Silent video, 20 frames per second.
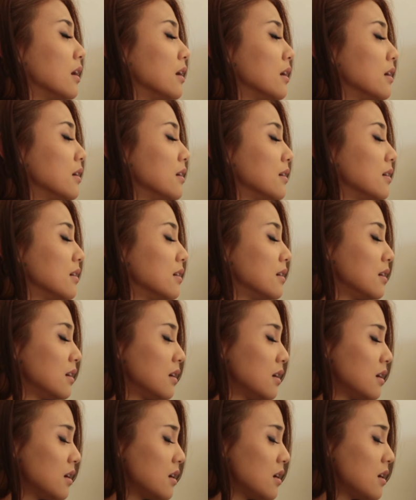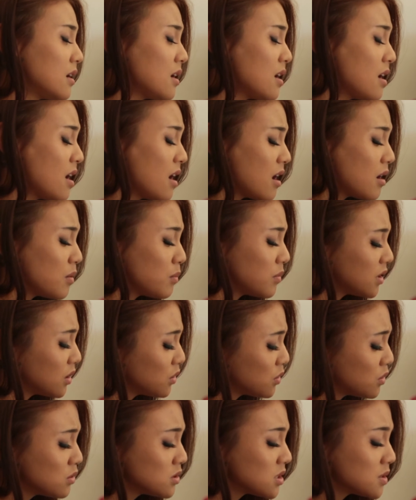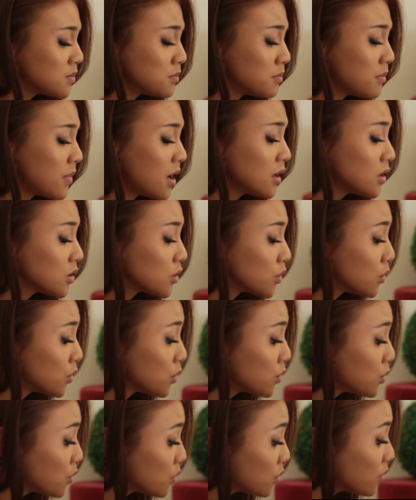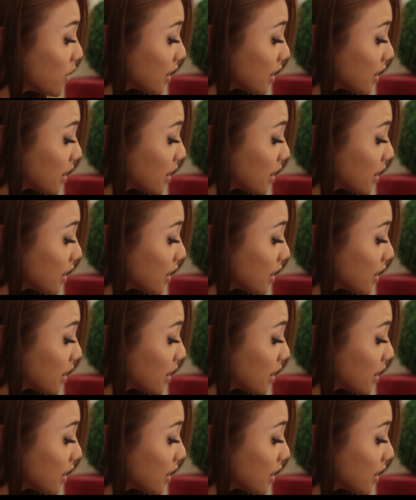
I'm losing my cool,